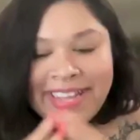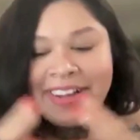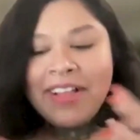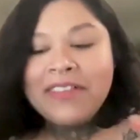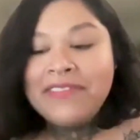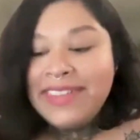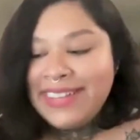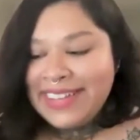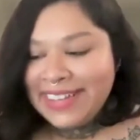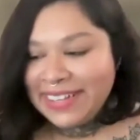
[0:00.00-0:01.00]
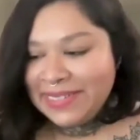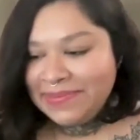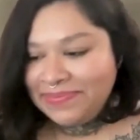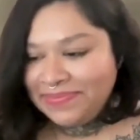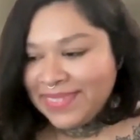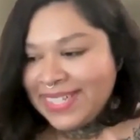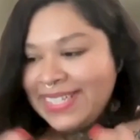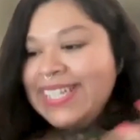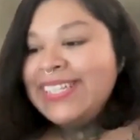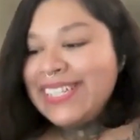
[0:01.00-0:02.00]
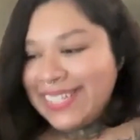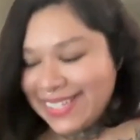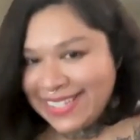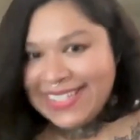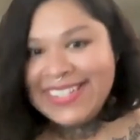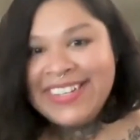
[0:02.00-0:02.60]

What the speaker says: but like all of the teachings.